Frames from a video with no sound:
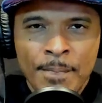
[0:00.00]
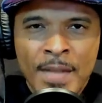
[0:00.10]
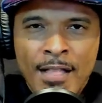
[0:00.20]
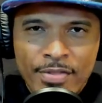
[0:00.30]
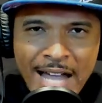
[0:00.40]

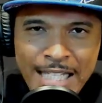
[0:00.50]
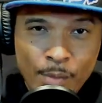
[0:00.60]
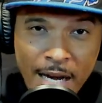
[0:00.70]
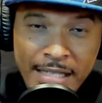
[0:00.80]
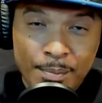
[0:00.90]
That's
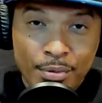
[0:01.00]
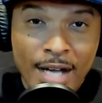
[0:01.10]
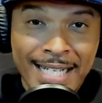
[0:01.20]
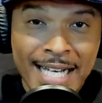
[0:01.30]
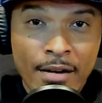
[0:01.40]
why they brought
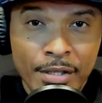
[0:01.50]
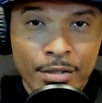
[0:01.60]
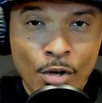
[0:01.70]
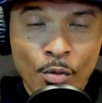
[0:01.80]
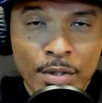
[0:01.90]
in Aaron
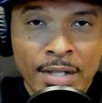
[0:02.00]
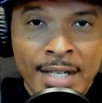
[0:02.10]
Cromer.